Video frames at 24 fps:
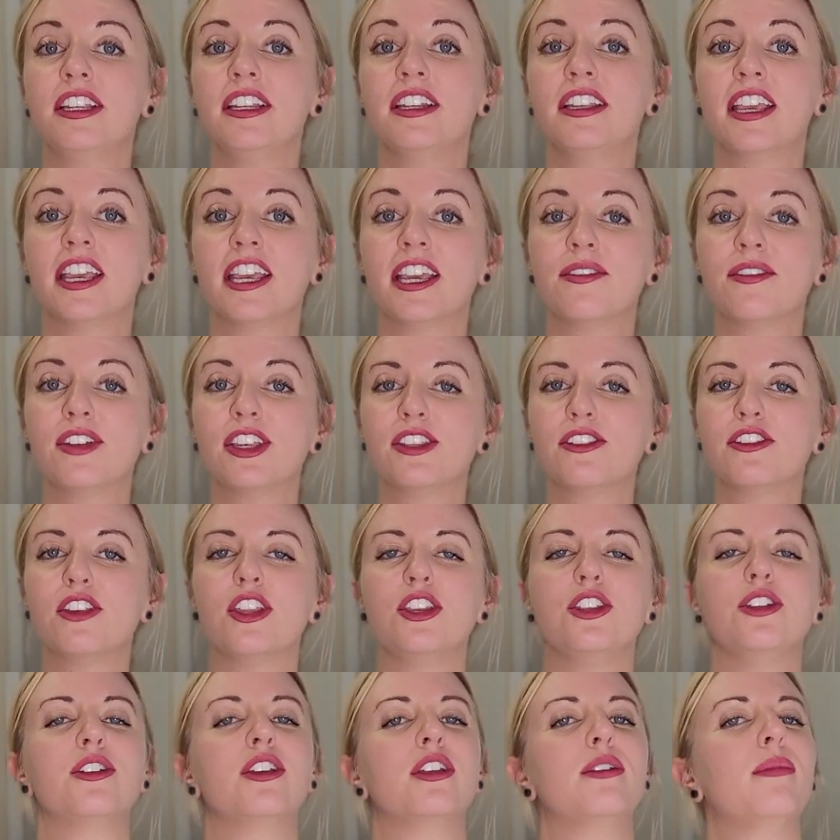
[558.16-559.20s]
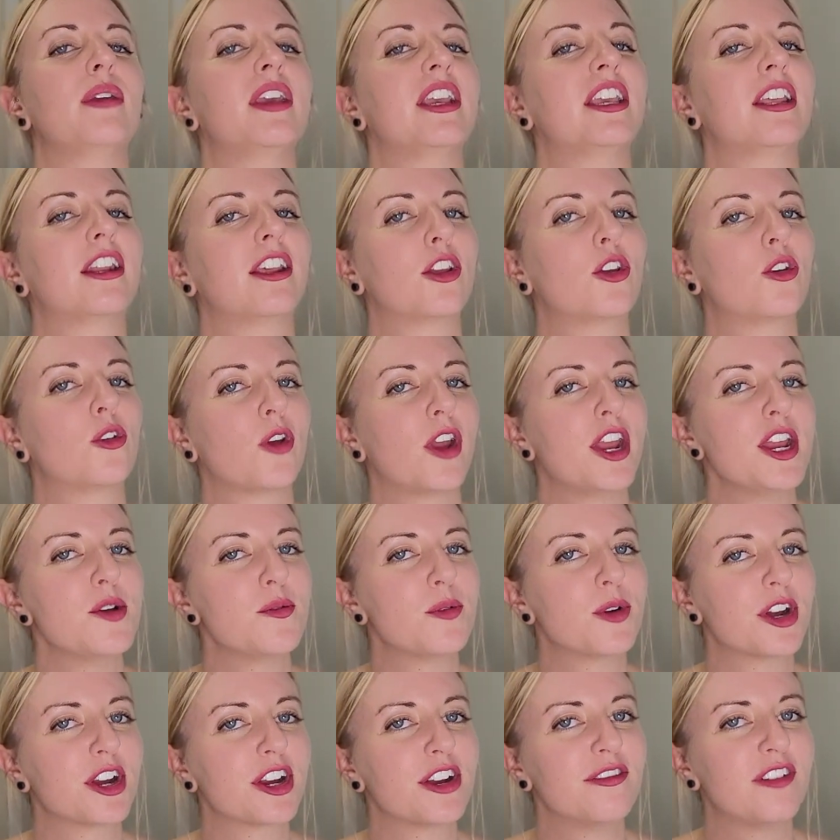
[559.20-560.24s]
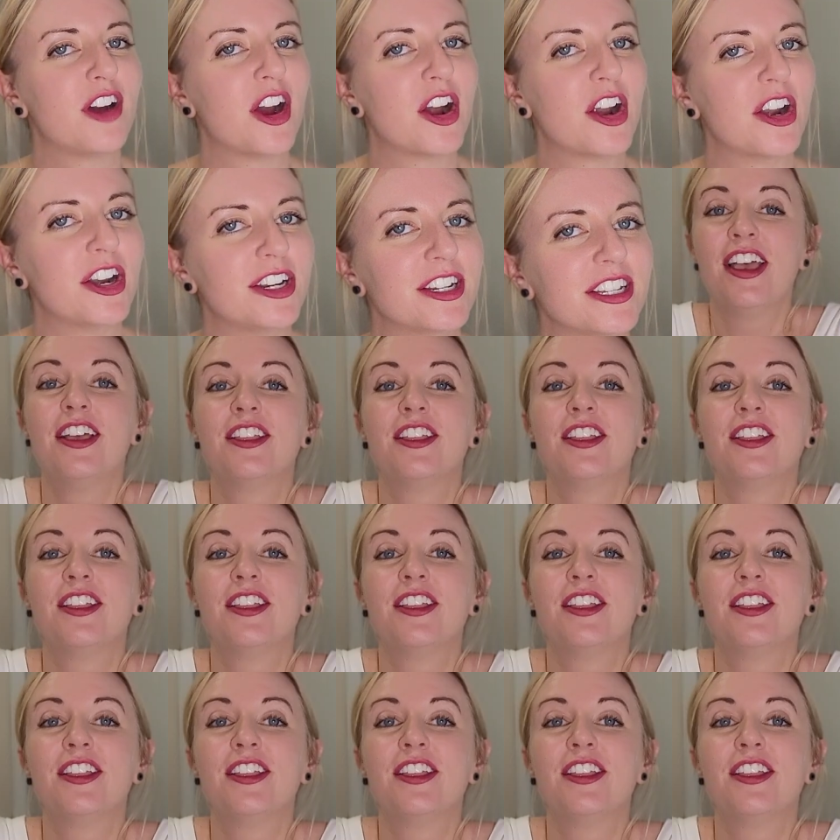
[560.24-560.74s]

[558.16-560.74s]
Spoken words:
canvas and you can make it a great work of art.